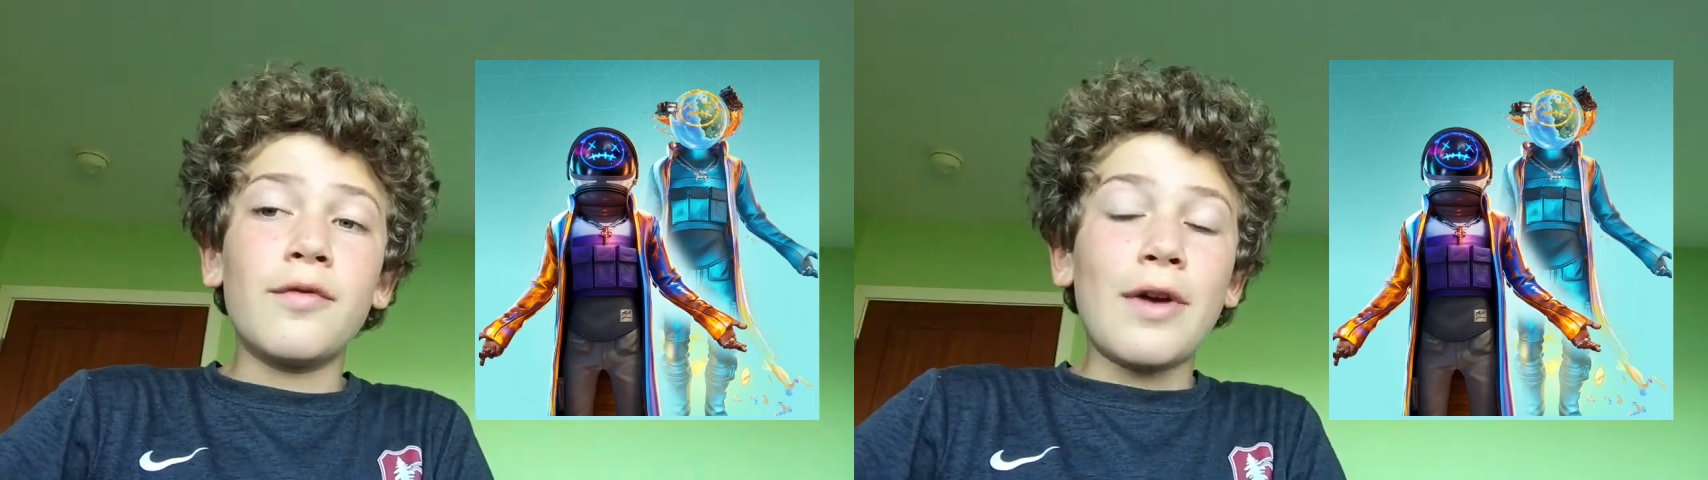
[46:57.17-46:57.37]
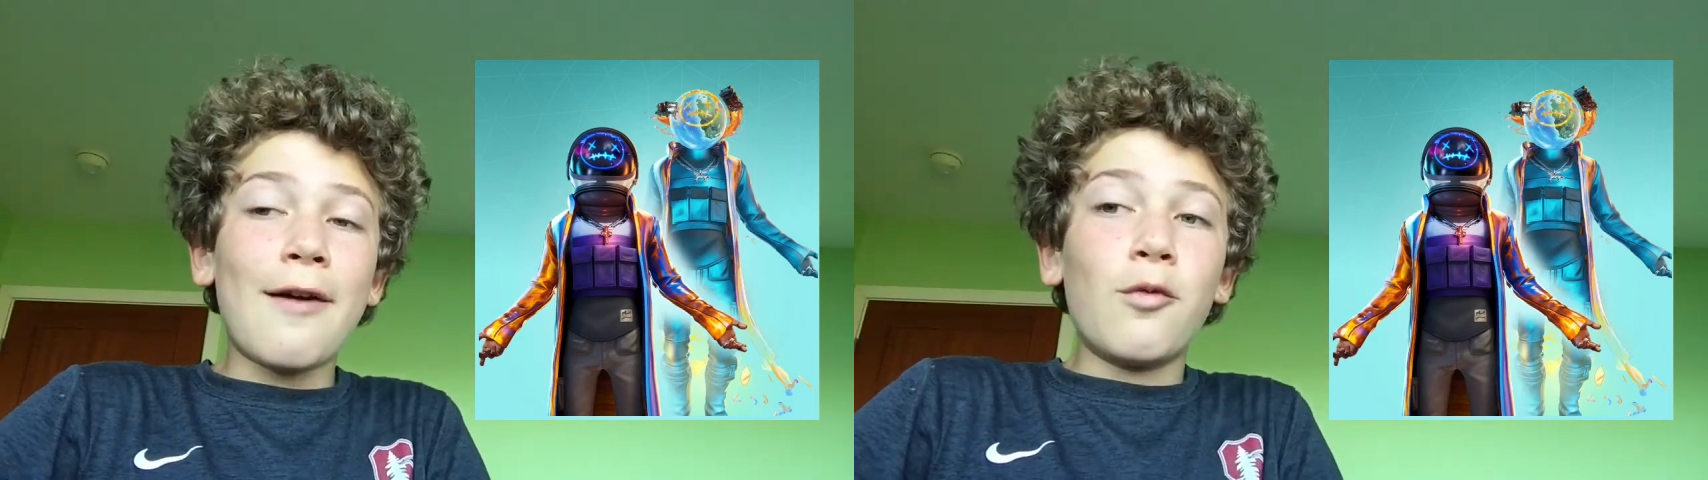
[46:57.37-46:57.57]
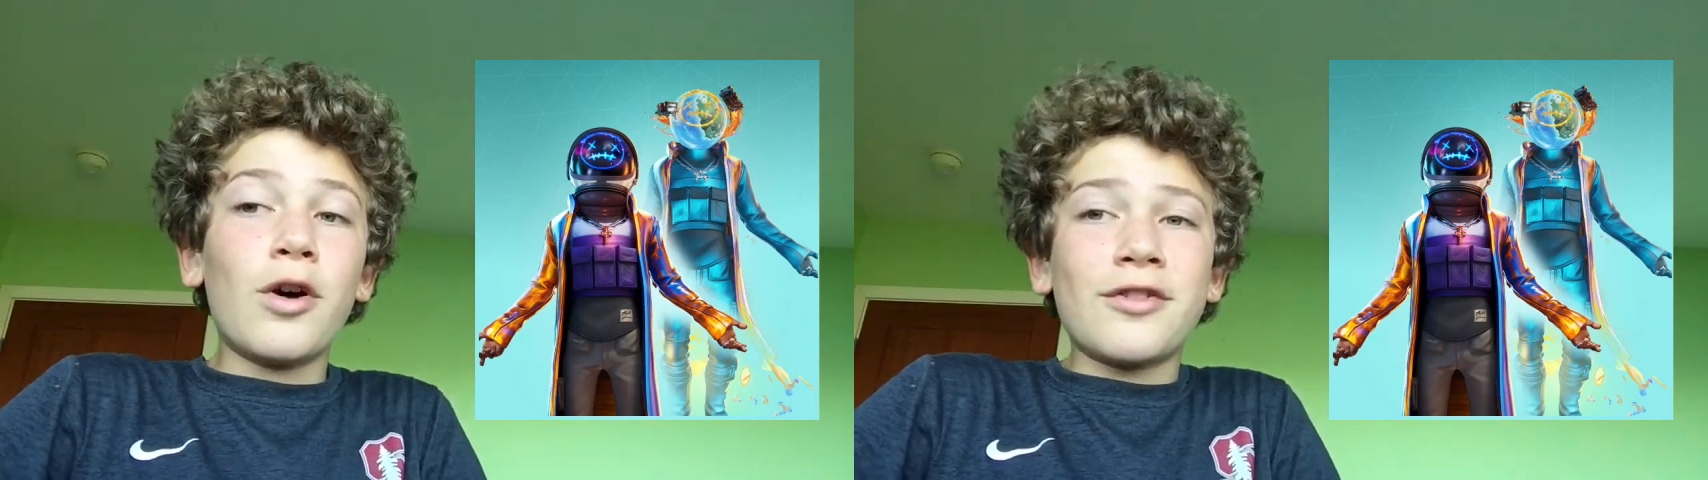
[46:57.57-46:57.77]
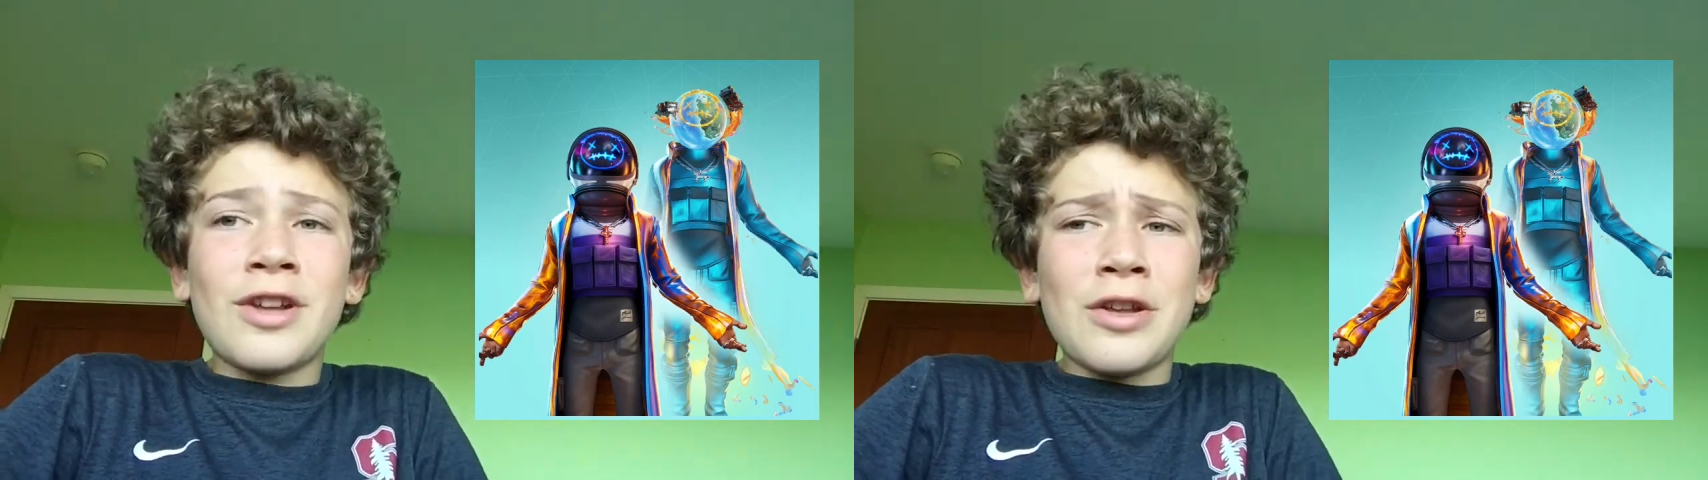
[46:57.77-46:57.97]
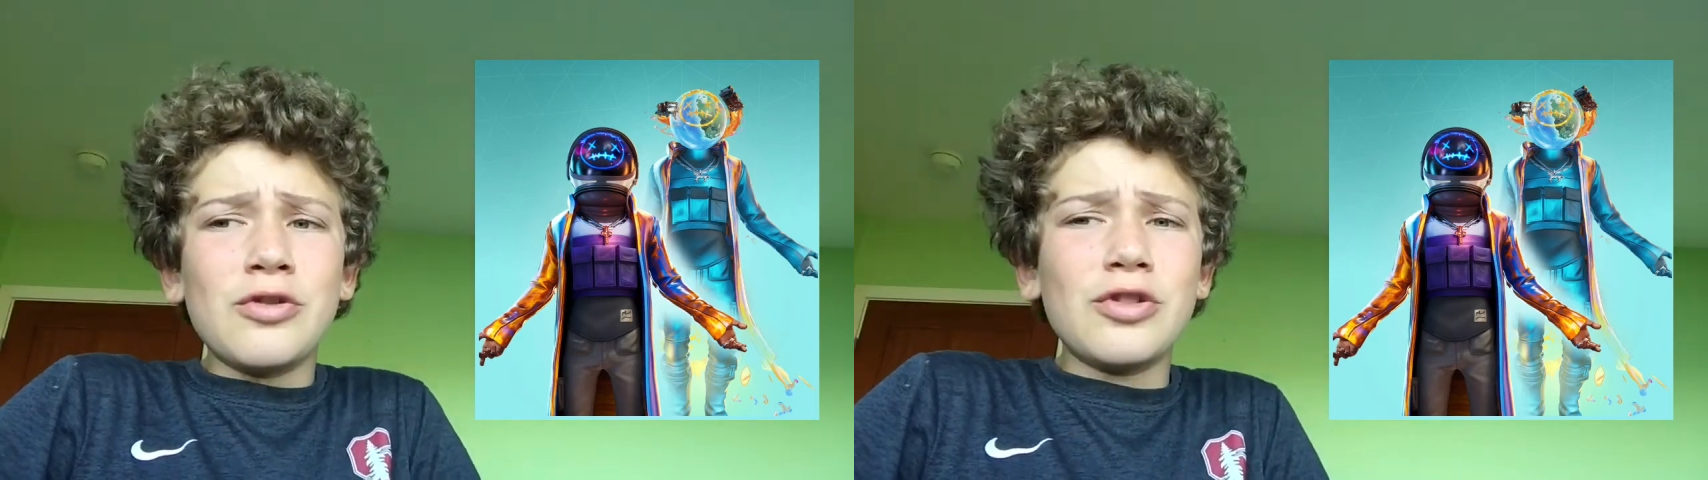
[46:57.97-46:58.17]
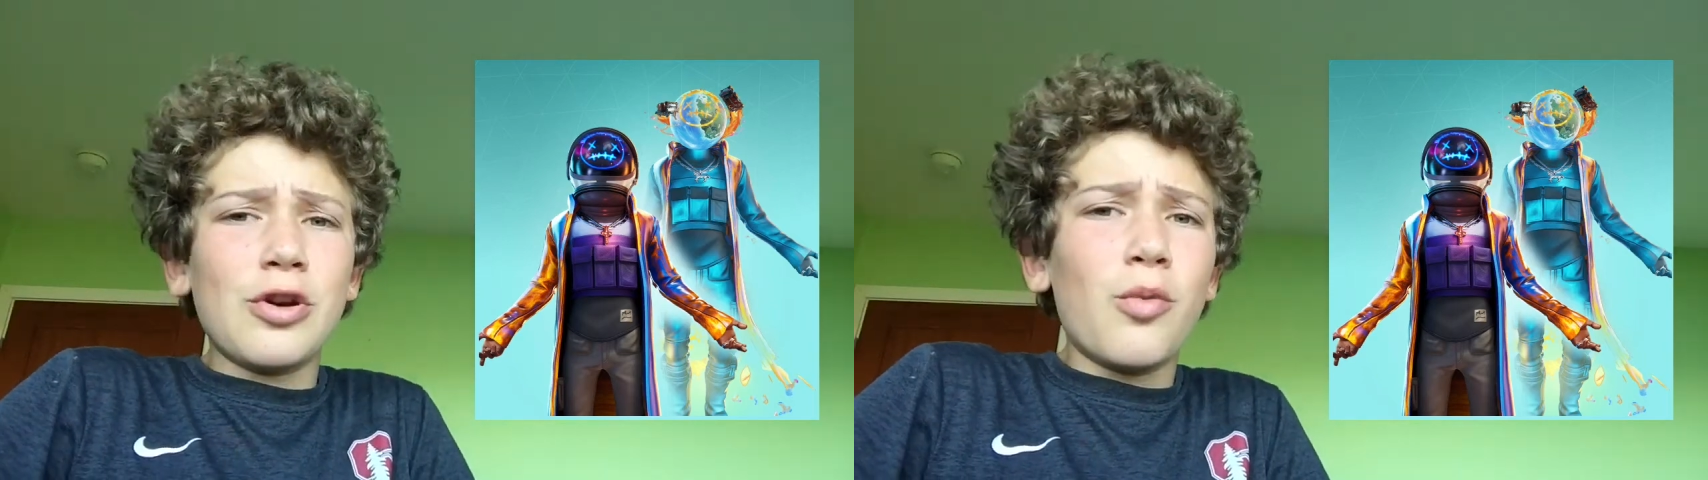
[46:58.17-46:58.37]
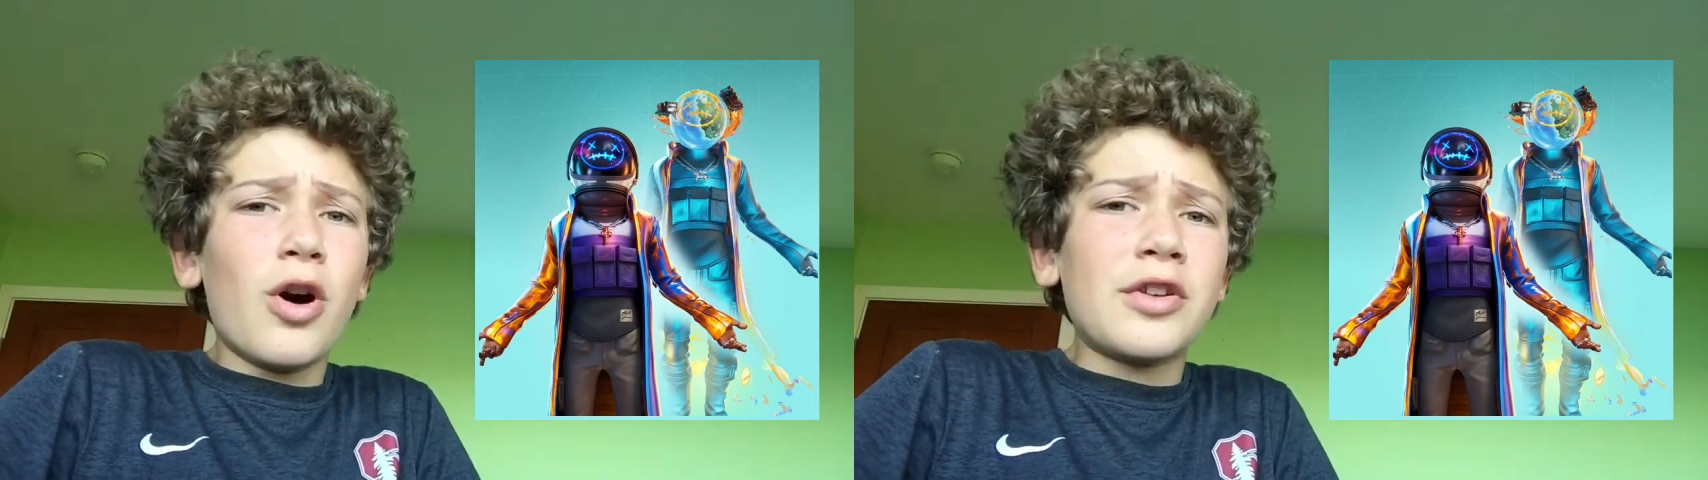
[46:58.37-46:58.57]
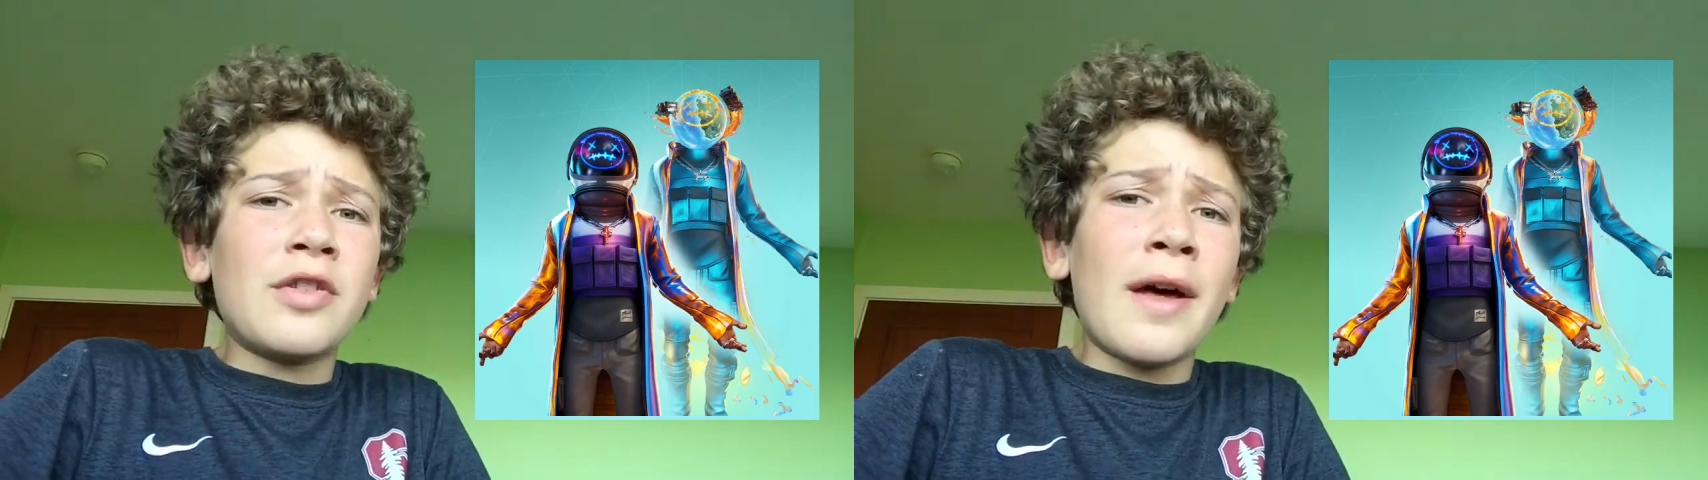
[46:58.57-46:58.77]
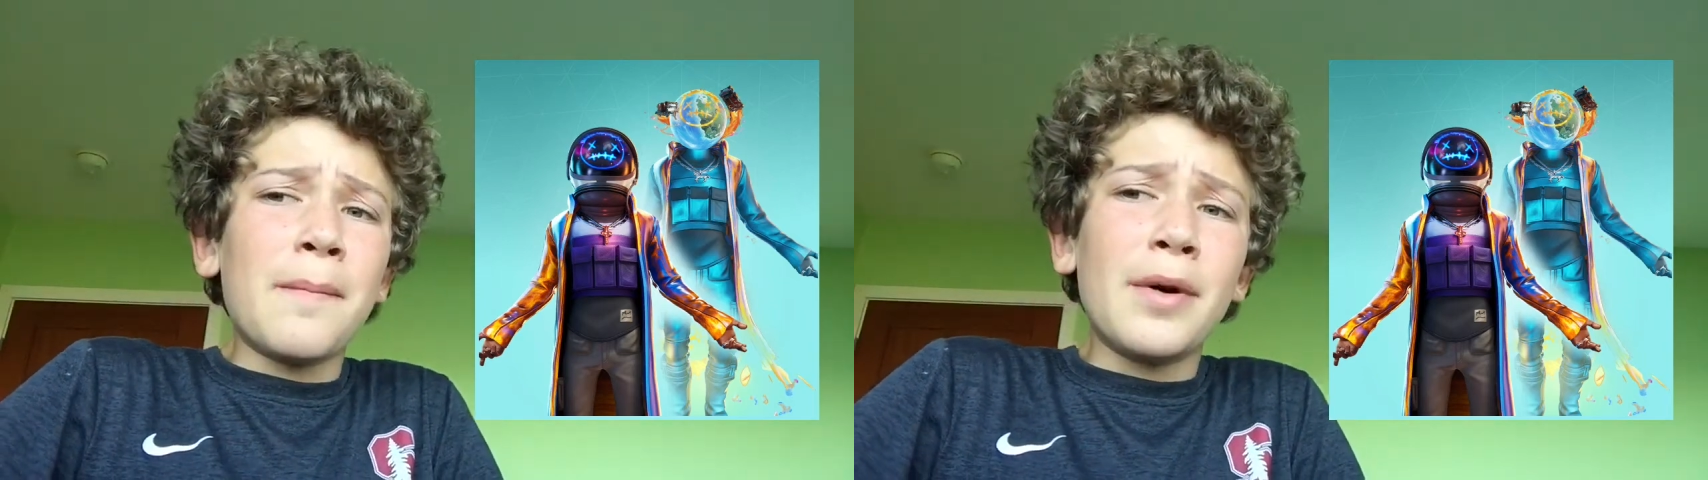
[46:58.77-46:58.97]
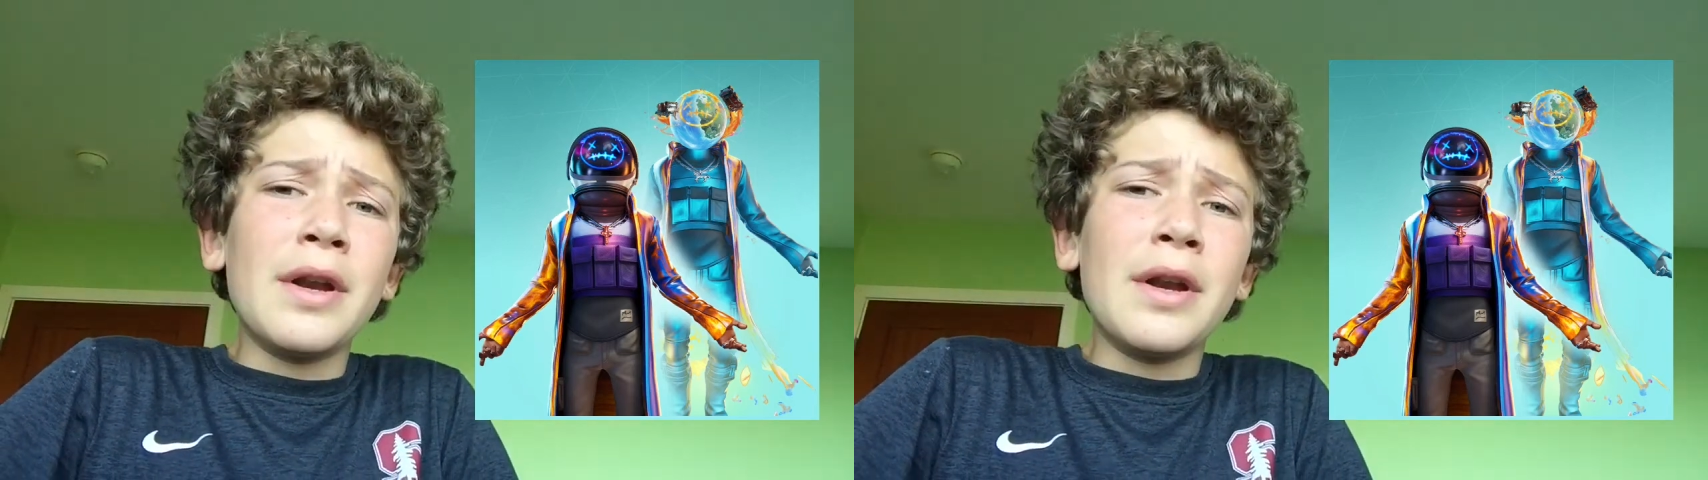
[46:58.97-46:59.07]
If you haven't watched that, you should go watch that.